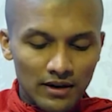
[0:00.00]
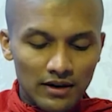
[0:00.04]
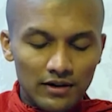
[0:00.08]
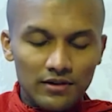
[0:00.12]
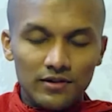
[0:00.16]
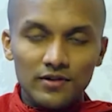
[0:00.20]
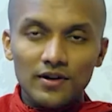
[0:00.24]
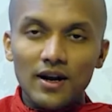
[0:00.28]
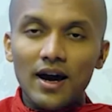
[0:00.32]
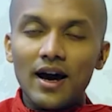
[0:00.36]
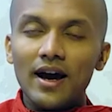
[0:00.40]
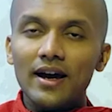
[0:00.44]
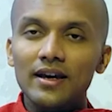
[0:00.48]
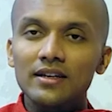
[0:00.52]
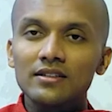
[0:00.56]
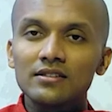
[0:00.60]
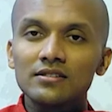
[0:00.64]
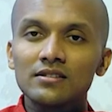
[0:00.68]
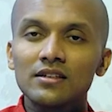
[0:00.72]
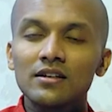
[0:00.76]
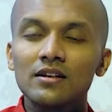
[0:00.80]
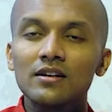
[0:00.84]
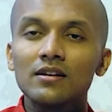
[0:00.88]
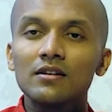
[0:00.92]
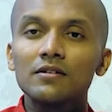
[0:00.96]
rice
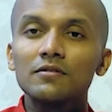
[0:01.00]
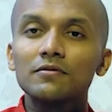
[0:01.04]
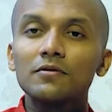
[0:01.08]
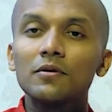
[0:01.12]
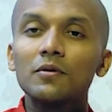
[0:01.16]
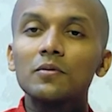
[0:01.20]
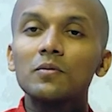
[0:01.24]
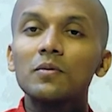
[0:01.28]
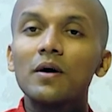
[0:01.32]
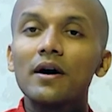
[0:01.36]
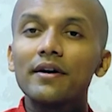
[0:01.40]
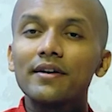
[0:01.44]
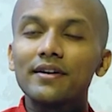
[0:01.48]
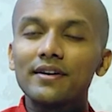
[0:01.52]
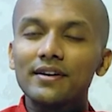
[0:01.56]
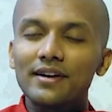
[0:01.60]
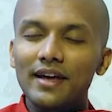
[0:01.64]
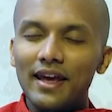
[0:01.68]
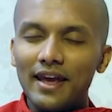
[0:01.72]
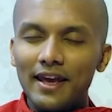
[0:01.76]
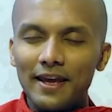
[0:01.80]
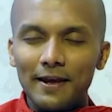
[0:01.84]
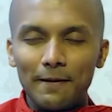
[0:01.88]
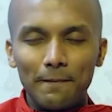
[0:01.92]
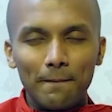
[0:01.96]
for one
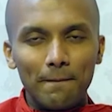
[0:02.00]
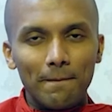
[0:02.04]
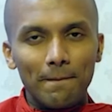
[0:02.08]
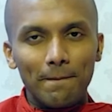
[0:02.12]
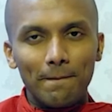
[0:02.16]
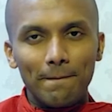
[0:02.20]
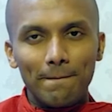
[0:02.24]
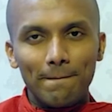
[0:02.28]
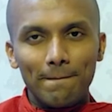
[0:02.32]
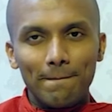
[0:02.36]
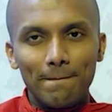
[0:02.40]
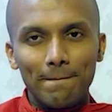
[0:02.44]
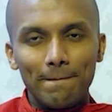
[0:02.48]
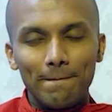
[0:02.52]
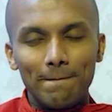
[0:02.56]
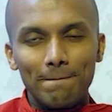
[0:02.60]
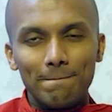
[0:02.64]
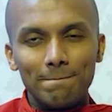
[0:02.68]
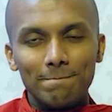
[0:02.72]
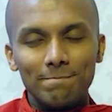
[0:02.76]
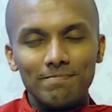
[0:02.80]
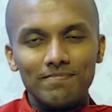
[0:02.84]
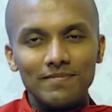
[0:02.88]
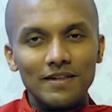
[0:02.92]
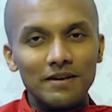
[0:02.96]
day.
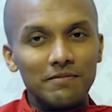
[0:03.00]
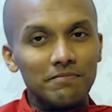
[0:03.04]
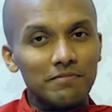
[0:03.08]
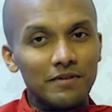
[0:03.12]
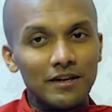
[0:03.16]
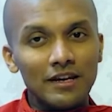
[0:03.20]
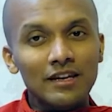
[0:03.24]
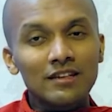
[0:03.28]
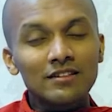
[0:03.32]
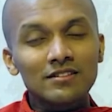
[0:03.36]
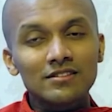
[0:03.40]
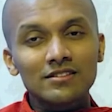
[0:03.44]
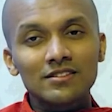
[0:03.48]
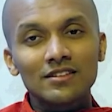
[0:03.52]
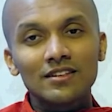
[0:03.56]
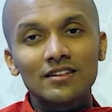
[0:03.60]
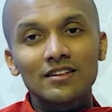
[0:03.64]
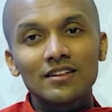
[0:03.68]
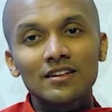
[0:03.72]
That means